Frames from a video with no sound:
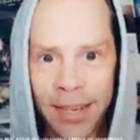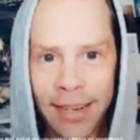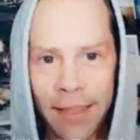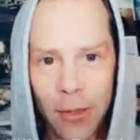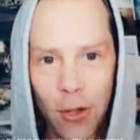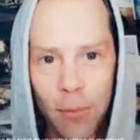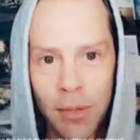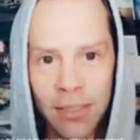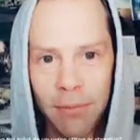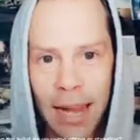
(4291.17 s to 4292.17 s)
Now that the
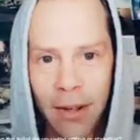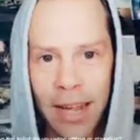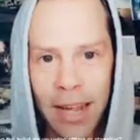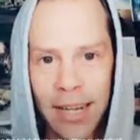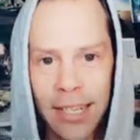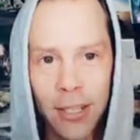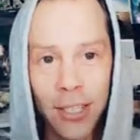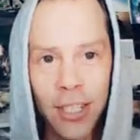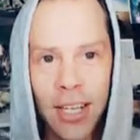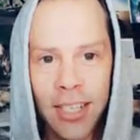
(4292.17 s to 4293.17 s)
humans have migrated into the
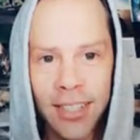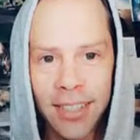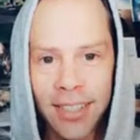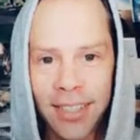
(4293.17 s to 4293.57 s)
stars.